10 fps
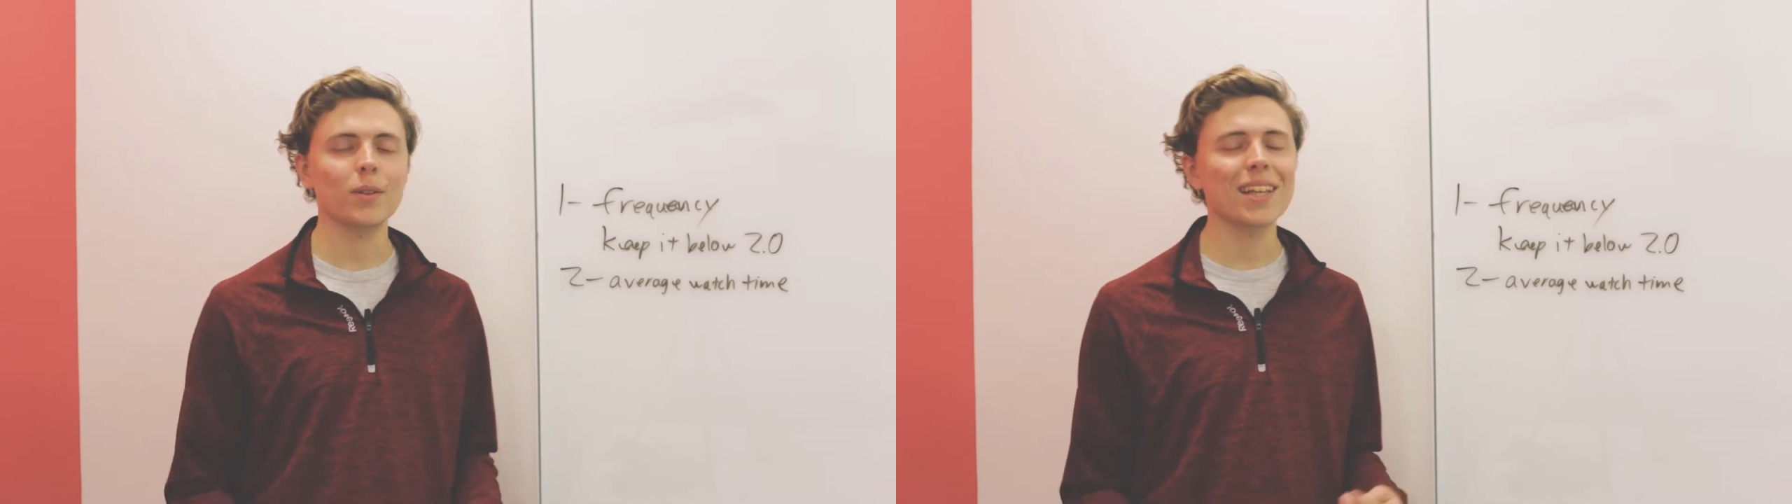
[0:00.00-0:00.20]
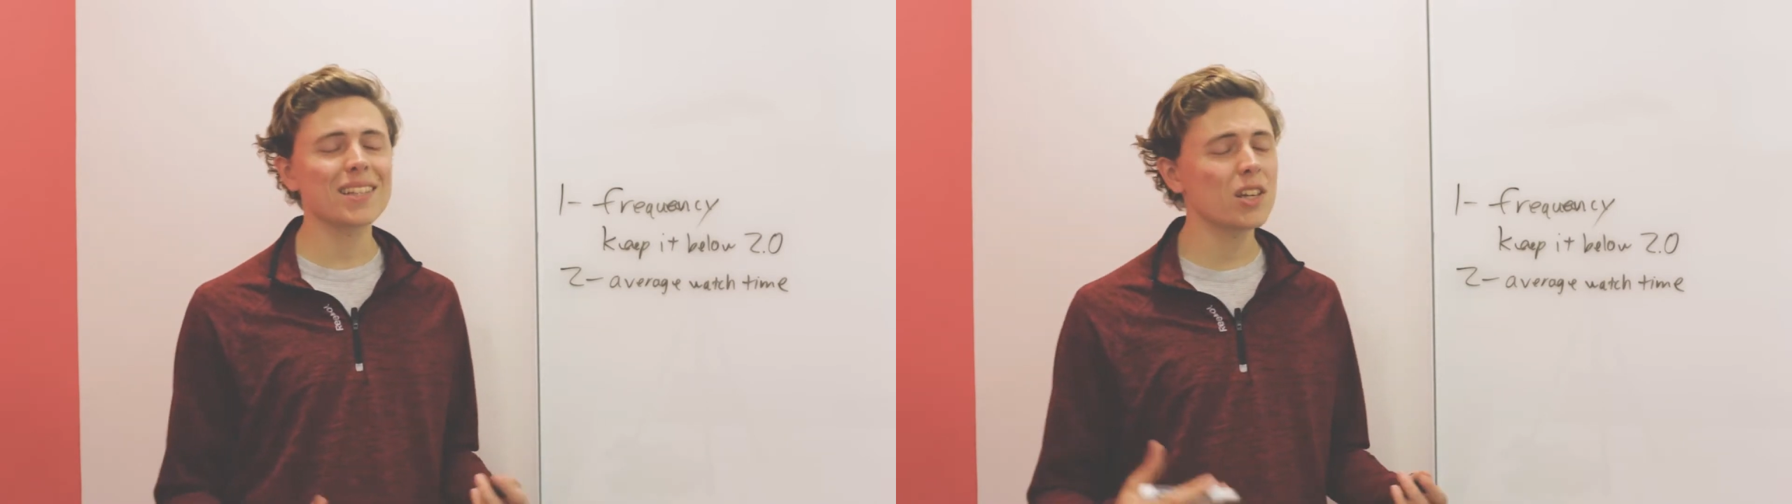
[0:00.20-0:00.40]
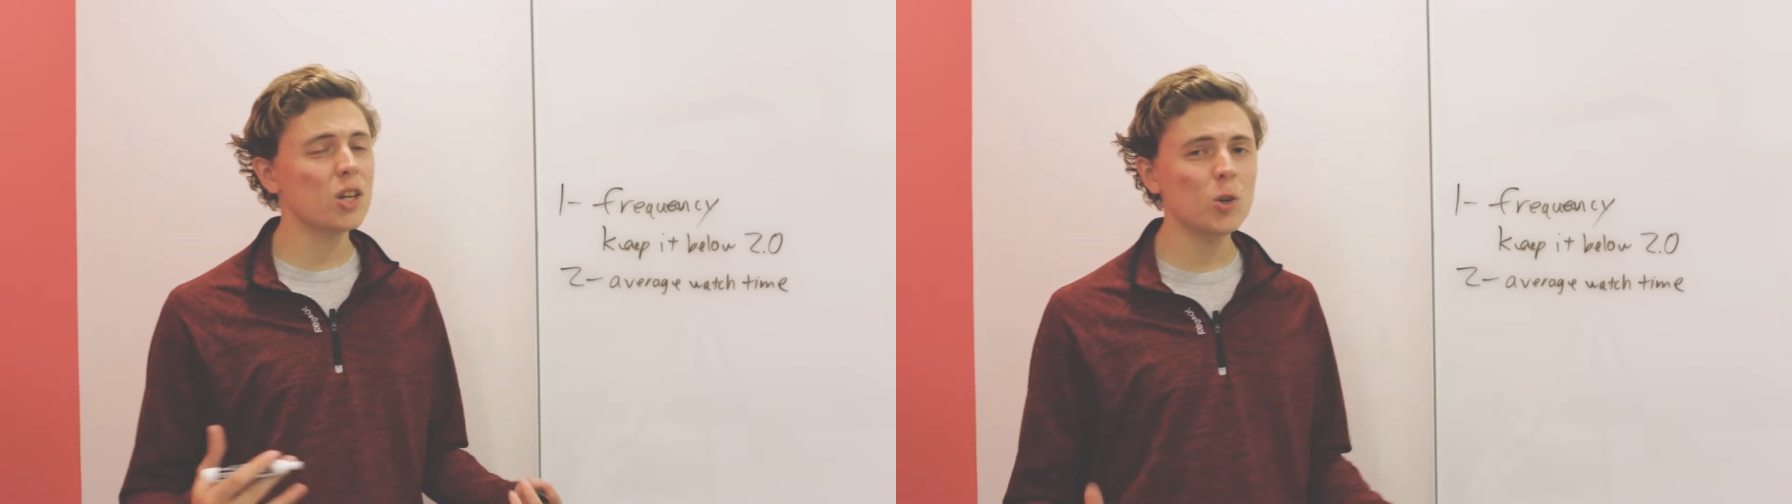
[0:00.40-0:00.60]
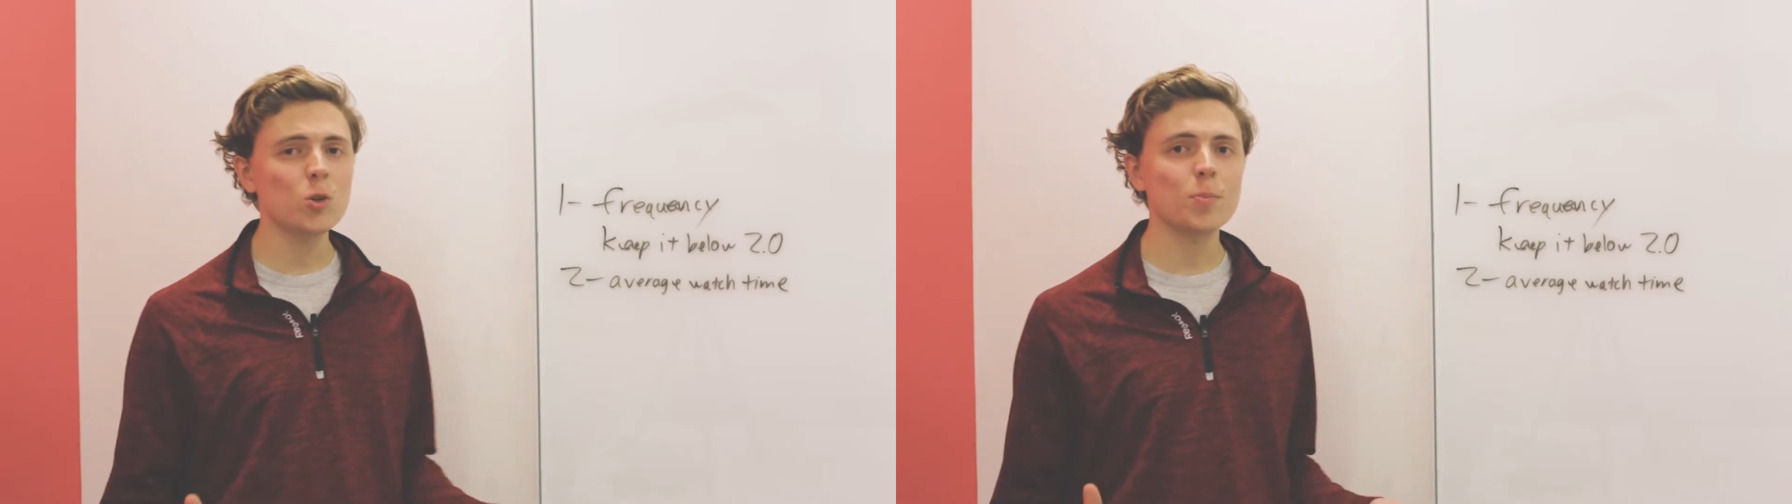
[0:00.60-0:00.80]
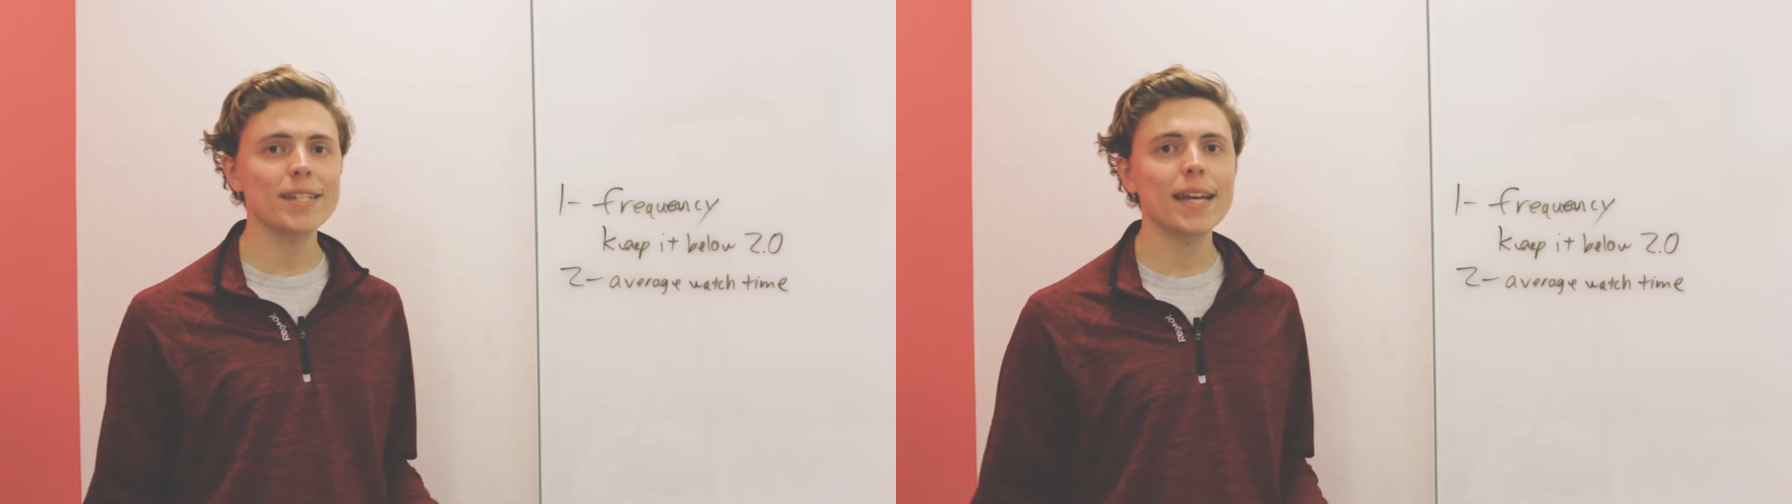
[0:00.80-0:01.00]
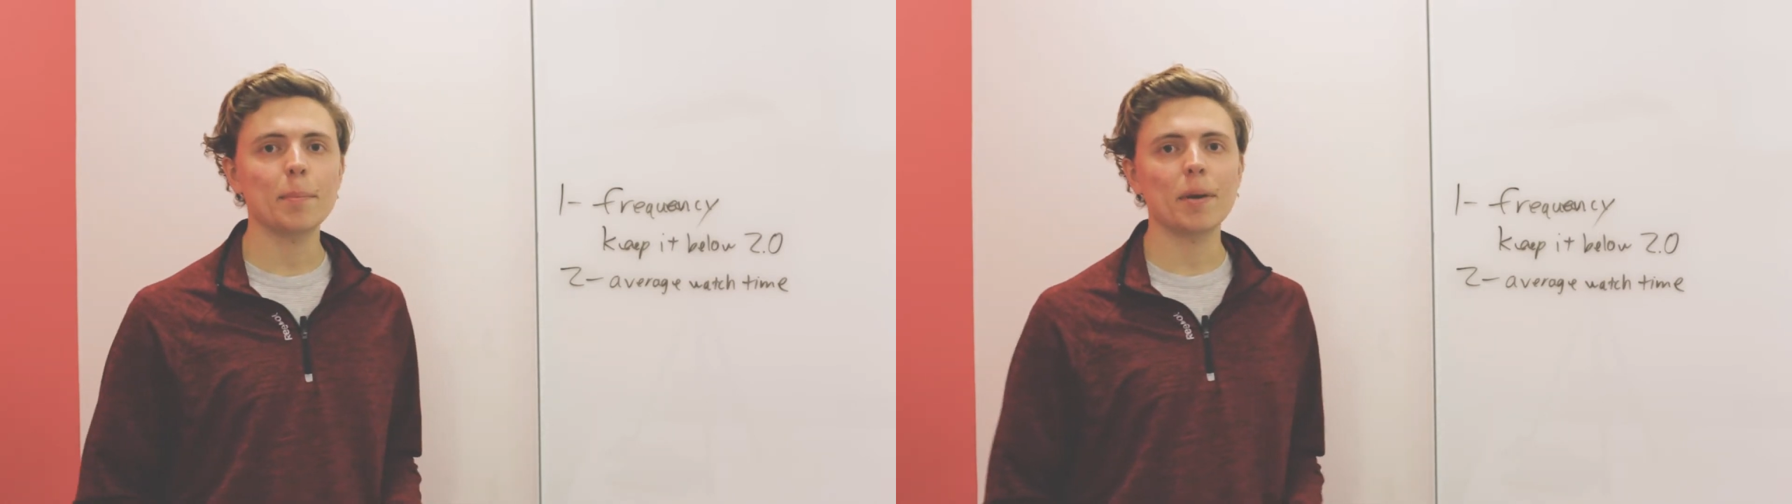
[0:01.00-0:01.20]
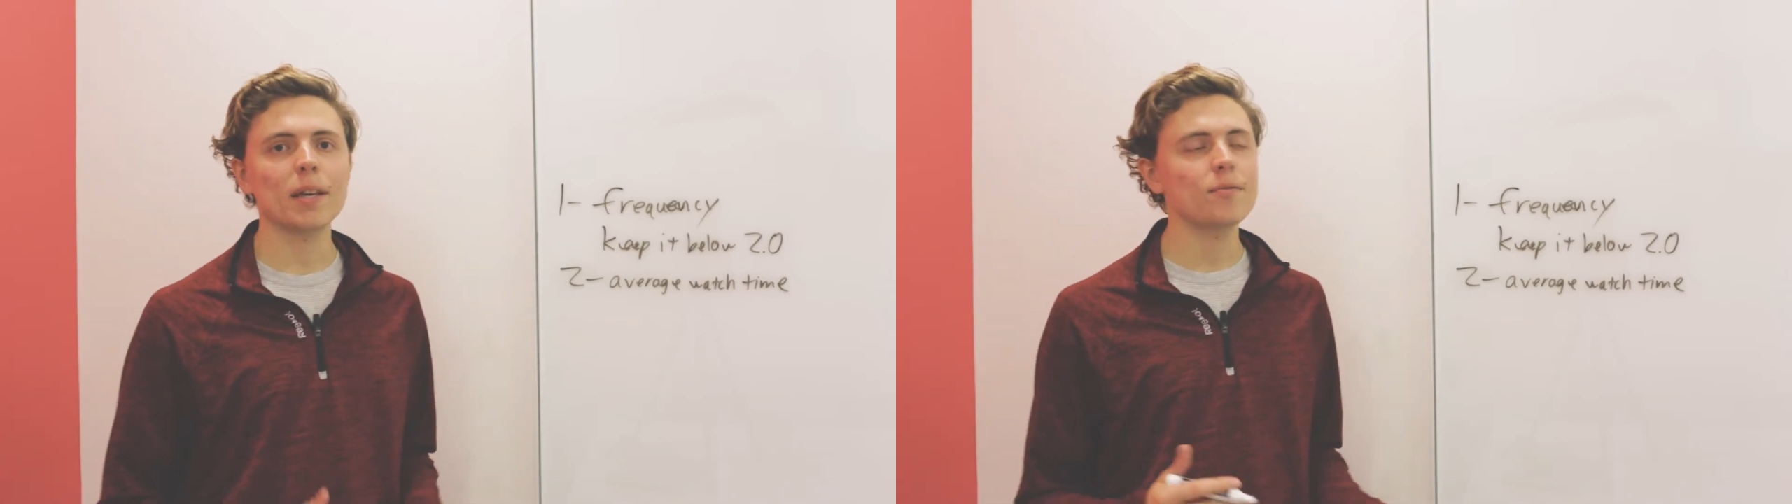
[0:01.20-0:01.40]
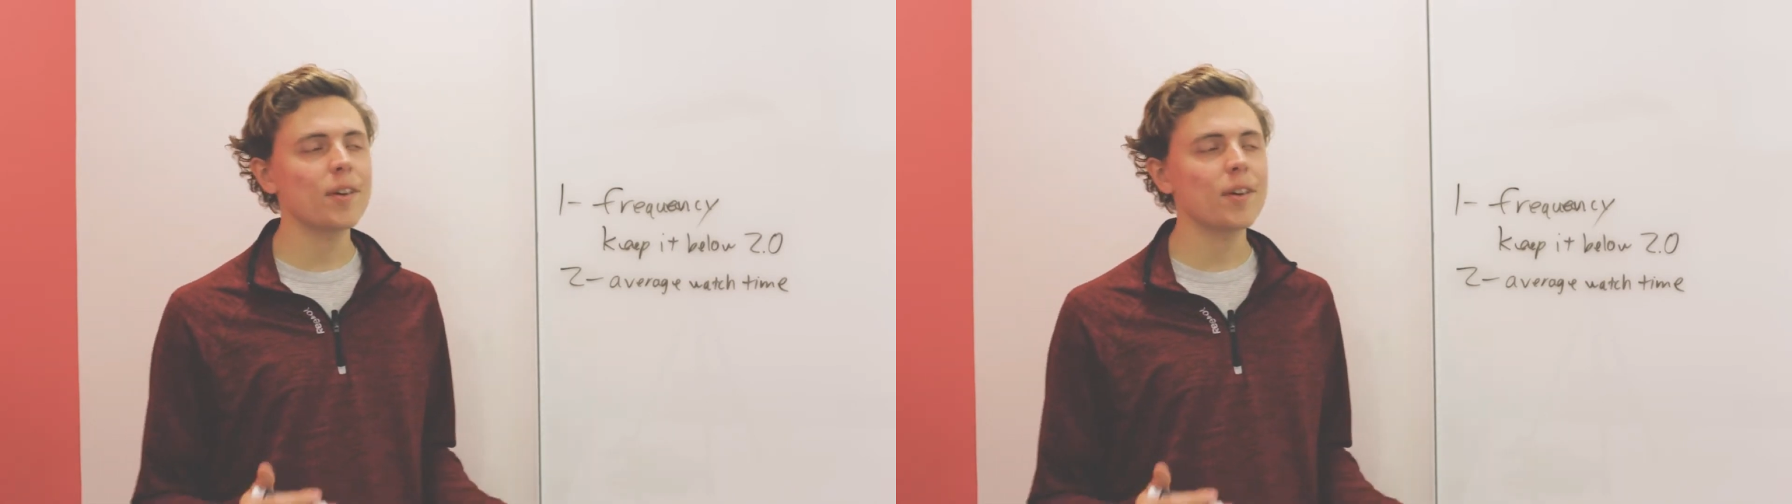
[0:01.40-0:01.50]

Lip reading: And that's a huge mistake because